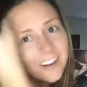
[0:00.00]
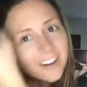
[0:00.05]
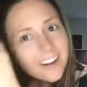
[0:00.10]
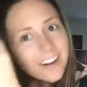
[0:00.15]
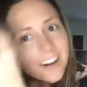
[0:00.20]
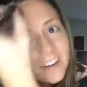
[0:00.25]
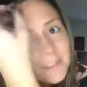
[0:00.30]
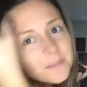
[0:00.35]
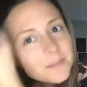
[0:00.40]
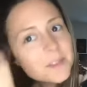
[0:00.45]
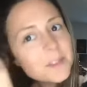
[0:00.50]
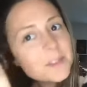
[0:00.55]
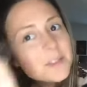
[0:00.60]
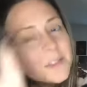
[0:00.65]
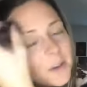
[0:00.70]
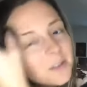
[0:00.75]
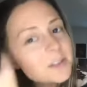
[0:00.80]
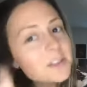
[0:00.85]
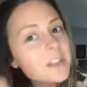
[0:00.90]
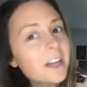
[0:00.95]
on. I'm
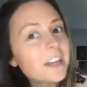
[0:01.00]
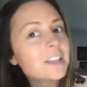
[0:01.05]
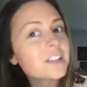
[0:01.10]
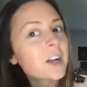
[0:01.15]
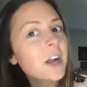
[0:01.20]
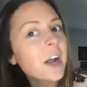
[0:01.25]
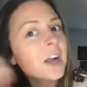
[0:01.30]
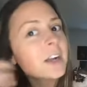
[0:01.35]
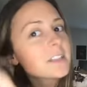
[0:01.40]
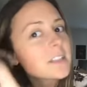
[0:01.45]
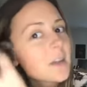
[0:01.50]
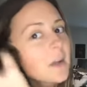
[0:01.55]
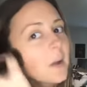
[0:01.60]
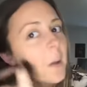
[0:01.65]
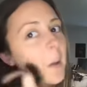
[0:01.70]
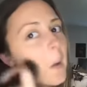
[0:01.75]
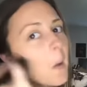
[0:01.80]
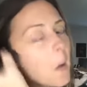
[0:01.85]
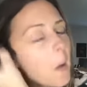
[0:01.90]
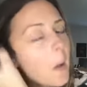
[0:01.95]
so sidetracked.
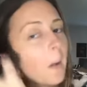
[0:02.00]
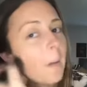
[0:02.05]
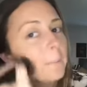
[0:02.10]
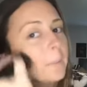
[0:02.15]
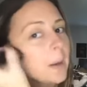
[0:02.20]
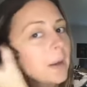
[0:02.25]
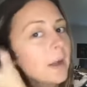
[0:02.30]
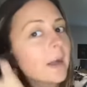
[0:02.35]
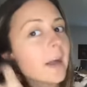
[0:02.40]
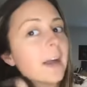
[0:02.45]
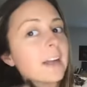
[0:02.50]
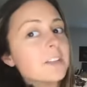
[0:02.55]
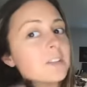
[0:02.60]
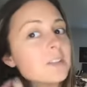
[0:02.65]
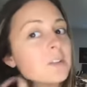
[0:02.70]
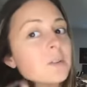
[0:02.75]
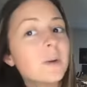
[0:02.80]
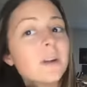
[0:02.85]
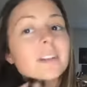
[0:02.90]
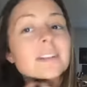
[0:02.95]
But I
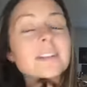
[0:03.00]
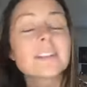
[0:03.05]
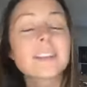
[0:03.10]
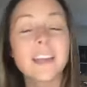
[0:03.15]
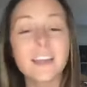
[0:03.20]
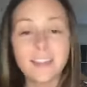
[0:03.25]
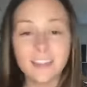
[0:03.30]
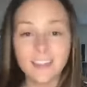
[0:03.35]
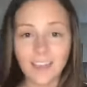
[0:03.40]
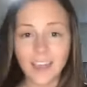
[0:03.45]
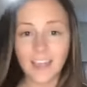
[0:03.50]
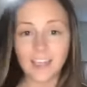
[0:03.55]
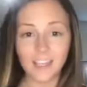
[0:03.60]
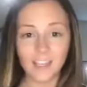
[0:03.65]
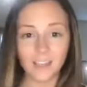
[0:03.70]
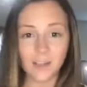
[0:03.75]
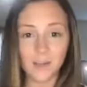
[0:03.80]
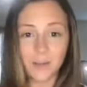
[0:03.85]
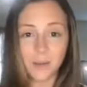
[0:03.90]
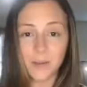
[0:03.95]
do want to say thank
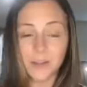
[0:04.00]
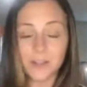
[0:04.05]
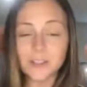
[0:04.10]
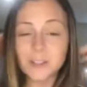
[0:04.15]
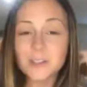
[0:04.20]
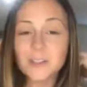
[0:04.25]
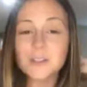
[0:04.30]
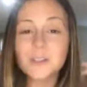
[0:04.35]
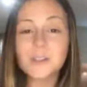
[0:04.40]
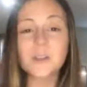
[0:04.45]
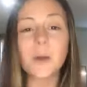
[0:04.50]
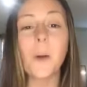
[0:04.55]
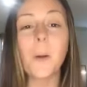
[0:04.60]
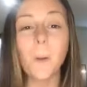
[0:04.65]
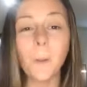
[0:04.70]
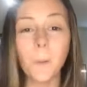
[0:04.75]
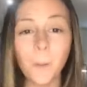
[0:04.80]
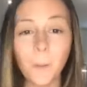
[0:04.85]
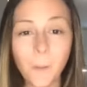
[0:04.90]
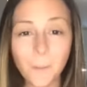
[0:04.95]
you
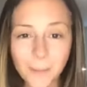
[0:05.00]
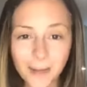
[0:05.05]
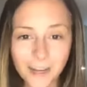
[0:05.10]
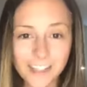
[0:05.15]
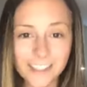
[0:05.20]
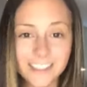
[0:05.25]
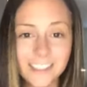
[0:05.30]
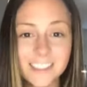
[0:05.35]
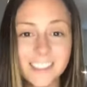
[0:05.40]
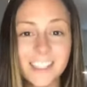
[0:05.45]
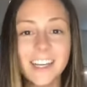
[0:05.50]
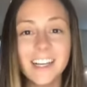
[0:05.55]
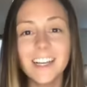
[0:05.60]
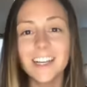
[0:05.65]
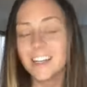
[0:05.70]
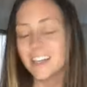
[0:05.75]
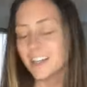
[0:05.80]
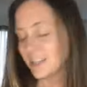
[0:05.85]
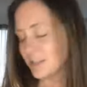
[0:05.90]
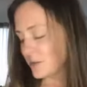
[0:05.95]
so much
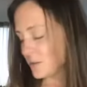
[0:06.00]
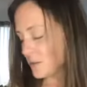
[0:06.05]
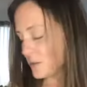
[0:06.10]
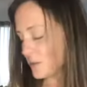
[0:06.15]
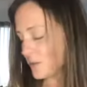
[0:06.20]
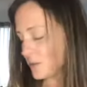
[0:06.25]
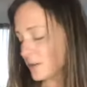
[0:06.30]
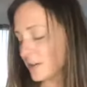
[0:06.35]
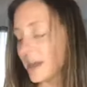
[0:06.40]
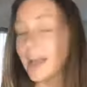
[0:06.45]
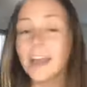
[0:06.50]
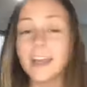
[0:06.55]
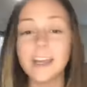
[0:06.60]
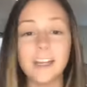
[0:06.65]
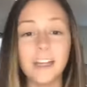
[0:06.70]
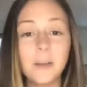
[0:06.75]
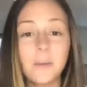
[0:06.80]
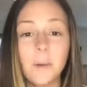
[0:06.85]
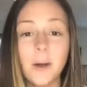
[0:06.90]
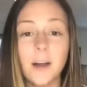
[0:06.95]
to
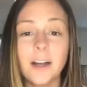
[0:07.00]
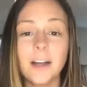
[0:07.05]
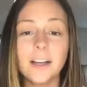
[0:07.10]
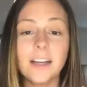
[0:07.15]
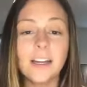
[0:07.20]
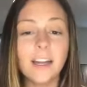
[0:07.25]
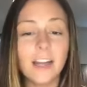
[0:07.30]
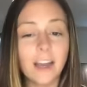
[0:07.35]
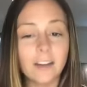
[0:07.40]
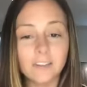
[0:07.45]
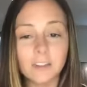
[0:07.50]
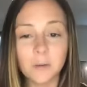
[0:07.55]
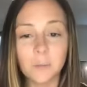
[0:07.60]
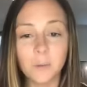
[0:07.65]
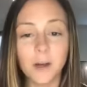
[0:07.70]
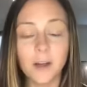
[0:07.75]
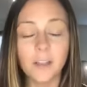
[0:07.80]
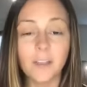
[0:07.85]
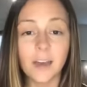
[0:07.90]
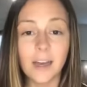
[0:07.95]
anyone and
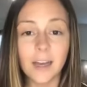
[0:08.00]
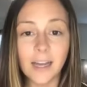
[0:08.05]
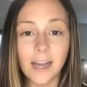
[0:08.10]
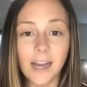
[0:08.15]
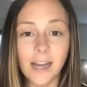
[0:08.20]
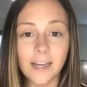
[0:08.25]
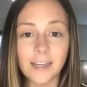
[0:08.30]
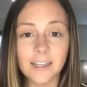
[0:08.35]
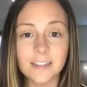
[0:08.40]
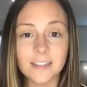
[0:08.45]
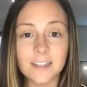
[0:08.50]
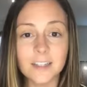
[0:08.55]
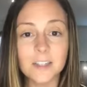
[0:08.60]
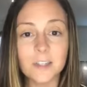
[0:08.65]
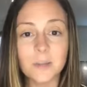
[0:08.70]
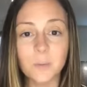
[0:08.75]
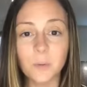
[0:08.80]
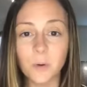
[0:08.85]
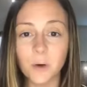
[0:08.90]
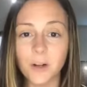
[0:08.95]
everyone that has
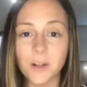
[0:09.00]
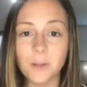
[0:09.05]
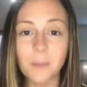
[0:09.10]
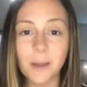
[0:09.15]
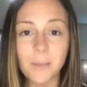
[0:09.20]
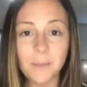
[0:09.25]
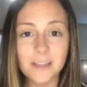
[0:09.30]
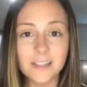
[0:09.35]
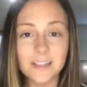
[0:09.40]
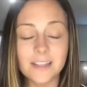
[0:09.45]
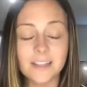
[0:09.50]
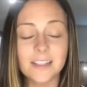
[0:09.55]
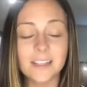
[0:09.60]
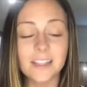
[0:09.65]
supported my business,